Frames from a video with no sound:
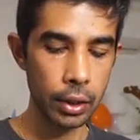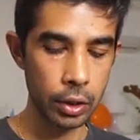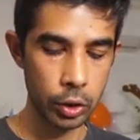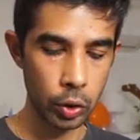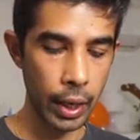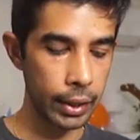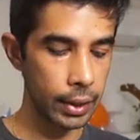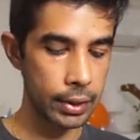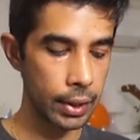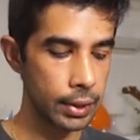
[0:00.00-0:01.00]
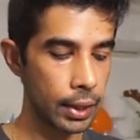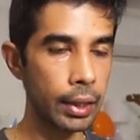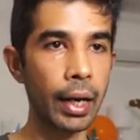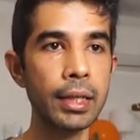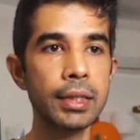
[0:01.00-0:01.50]
so that this is a
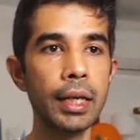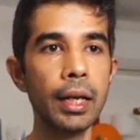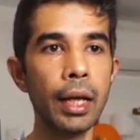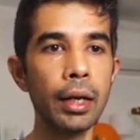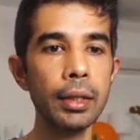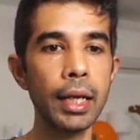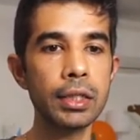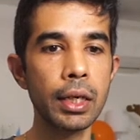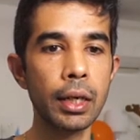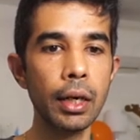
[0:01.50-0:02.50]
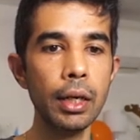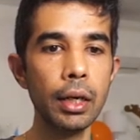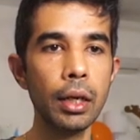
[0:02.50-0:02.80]
transient error that's returned